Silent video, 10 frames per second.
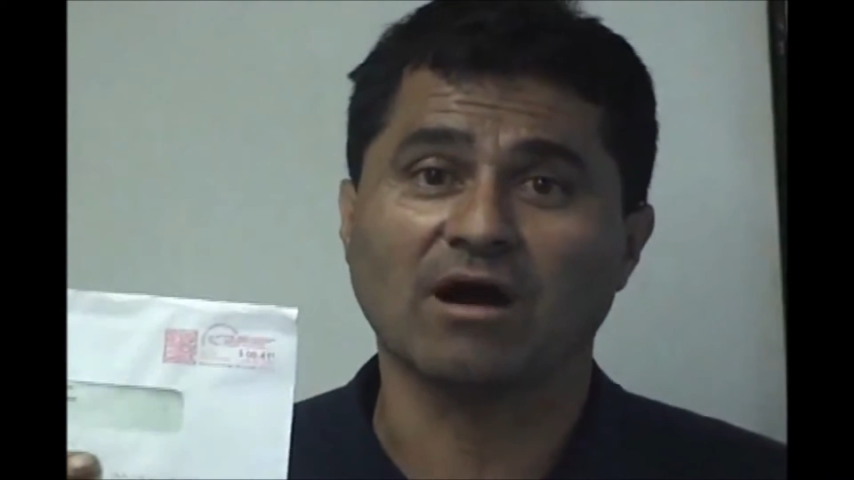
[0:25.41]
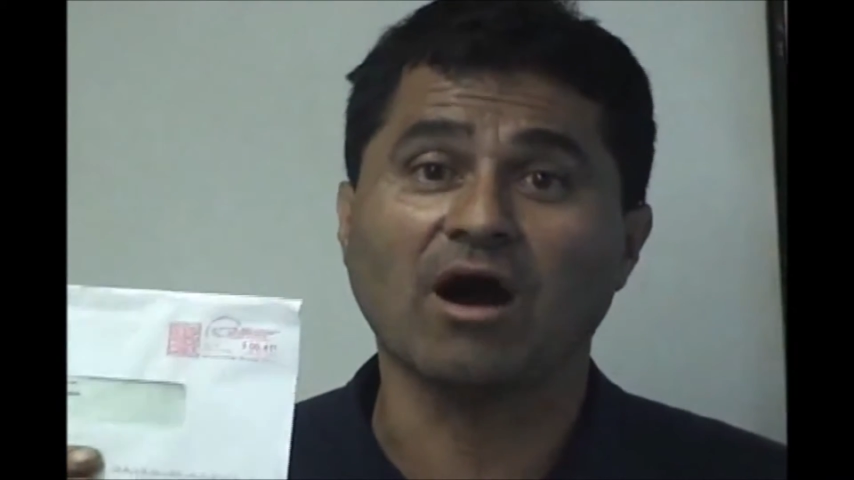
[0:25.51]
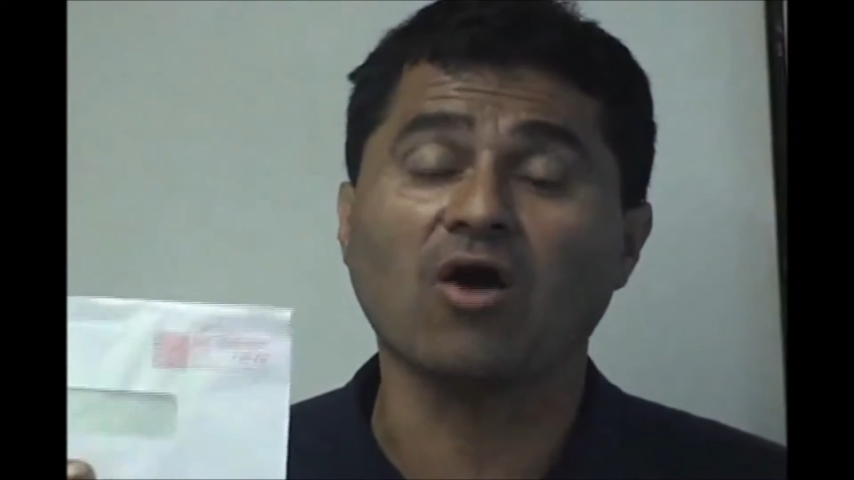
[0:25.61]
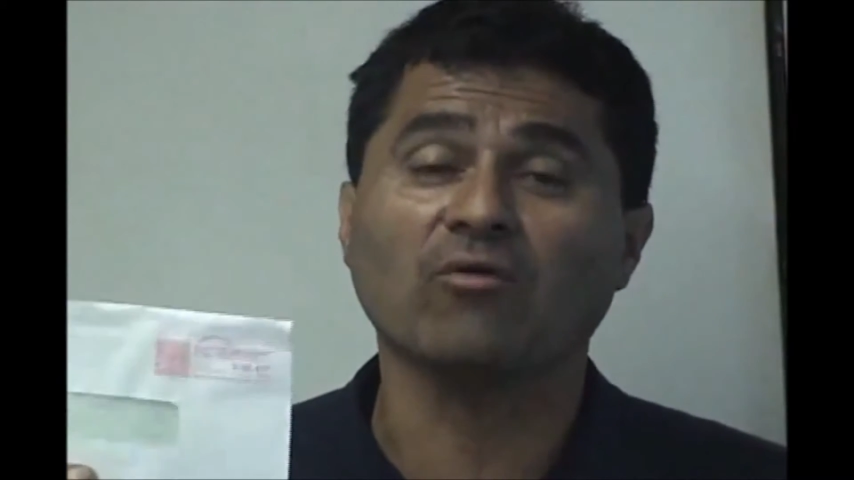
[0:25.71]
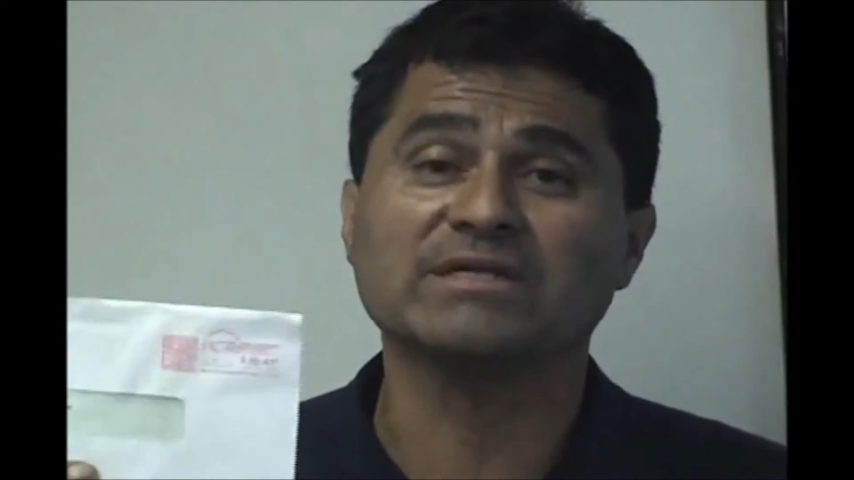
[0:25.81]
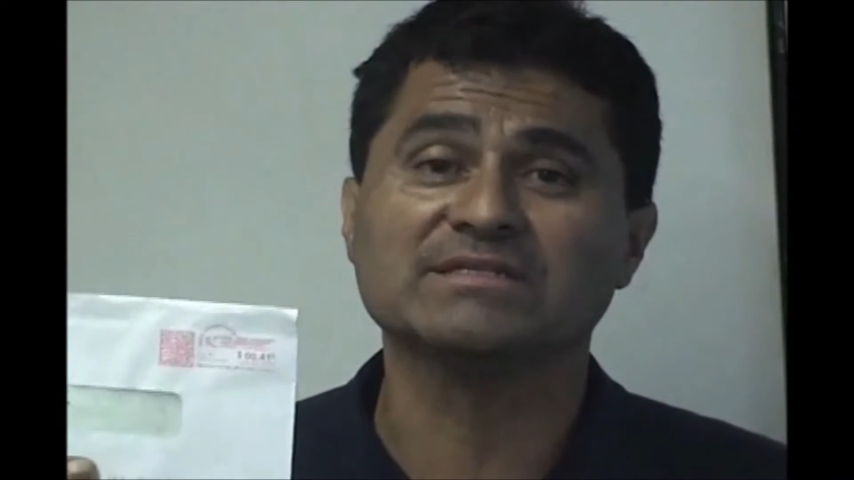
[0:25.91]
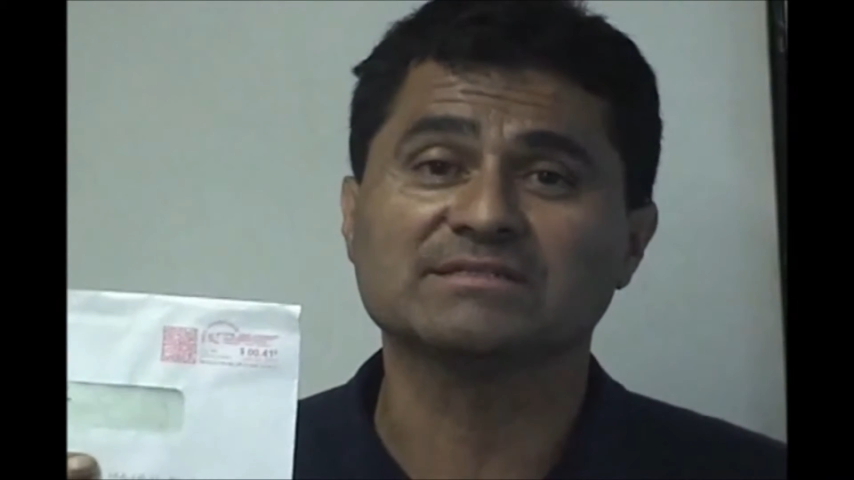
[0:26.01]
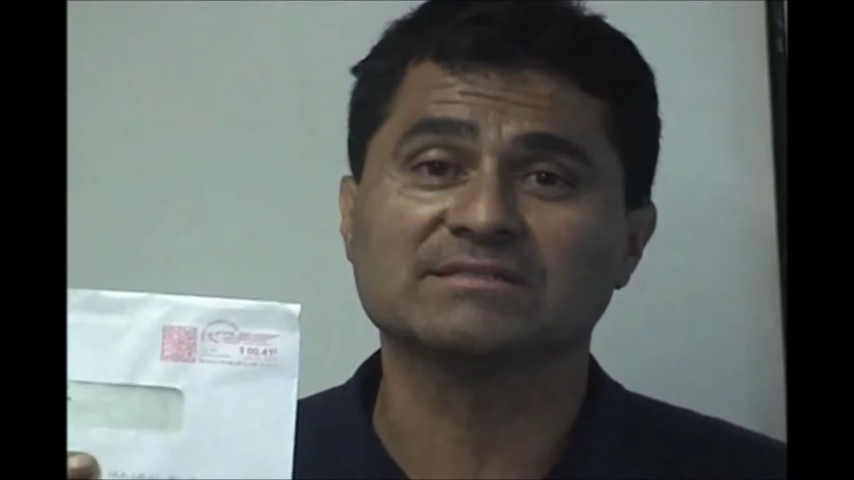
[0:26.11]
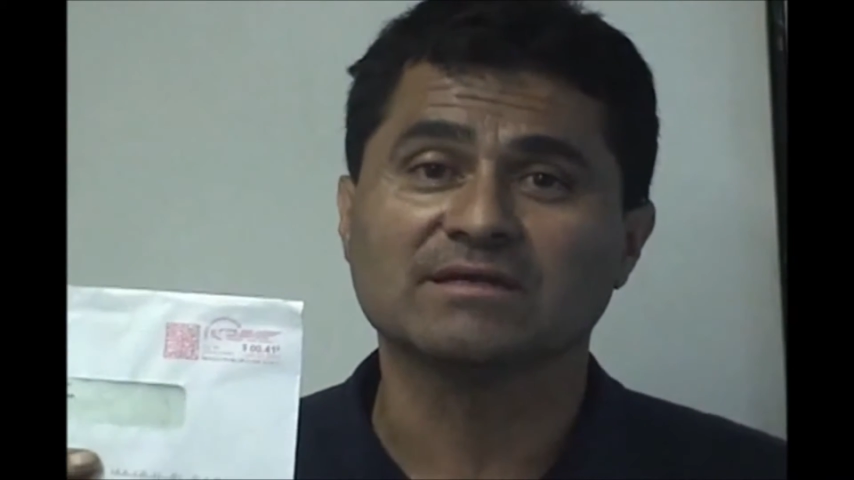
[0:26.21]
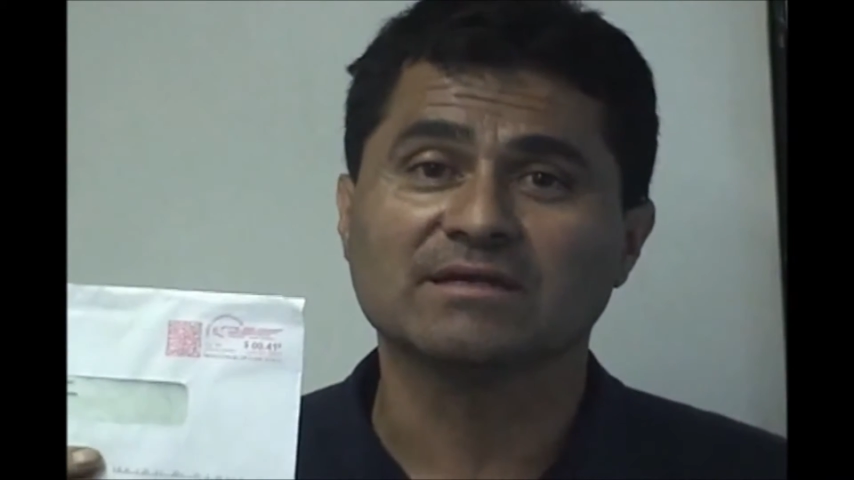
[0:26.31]

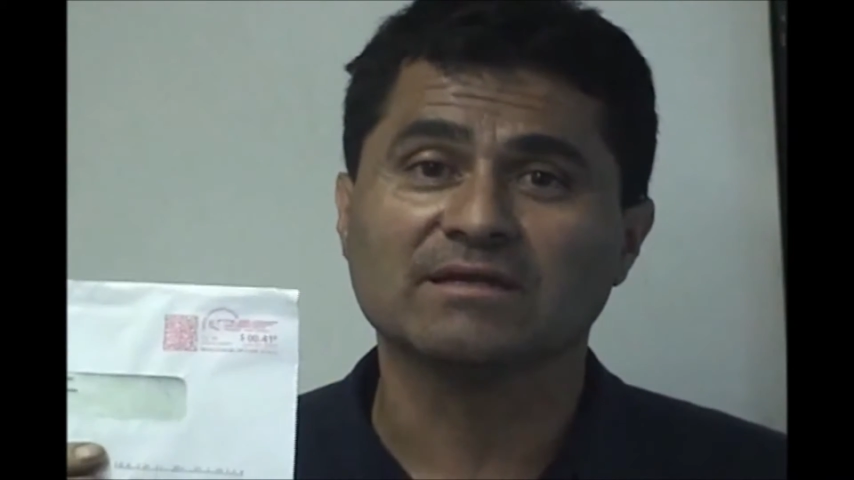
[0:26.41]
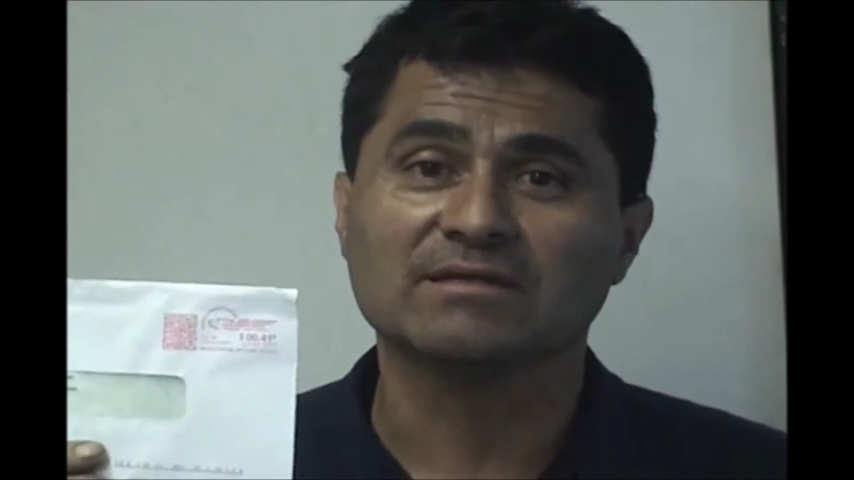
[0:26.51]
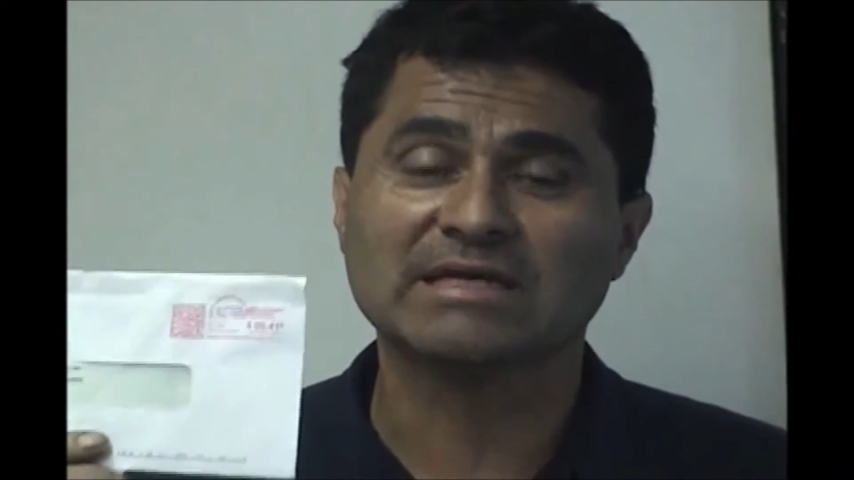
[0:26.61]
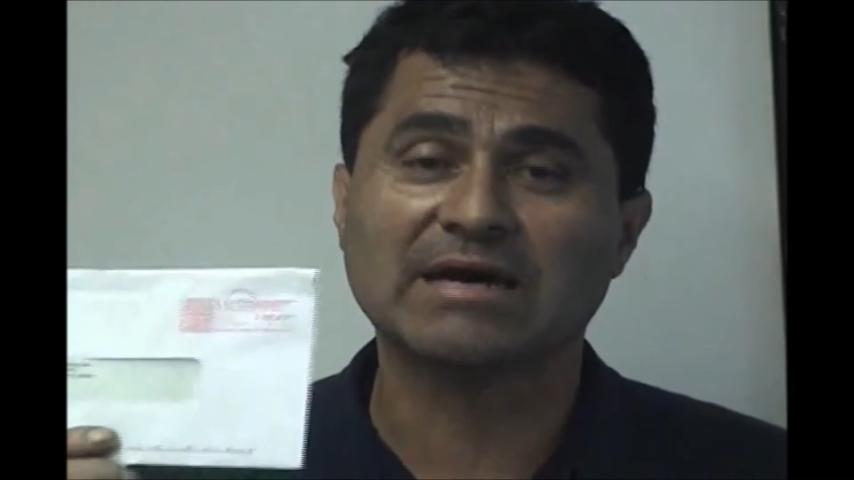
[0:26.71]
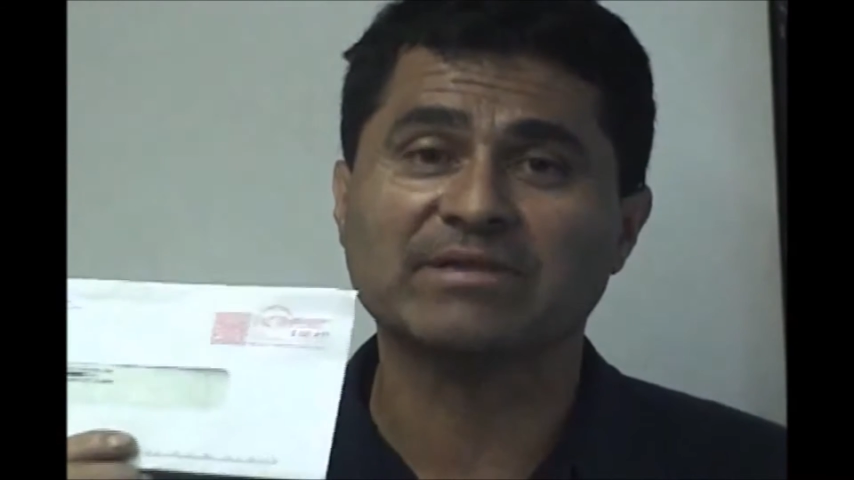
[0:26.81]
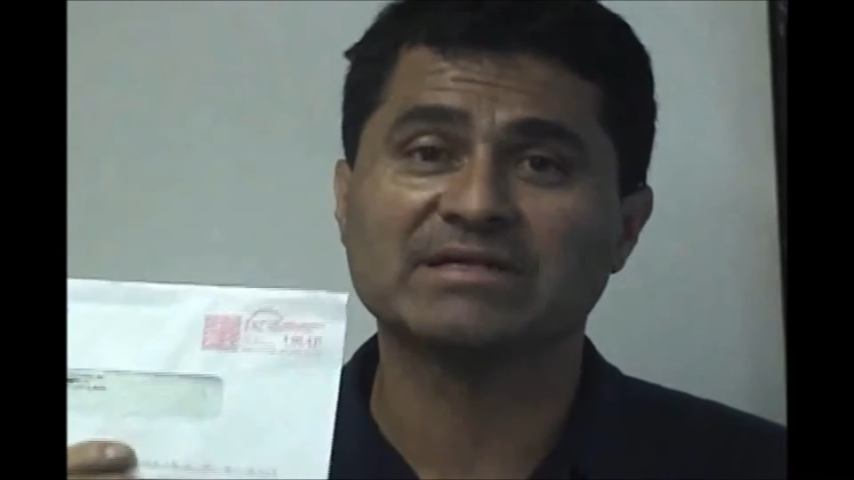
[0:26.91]
Always, Tom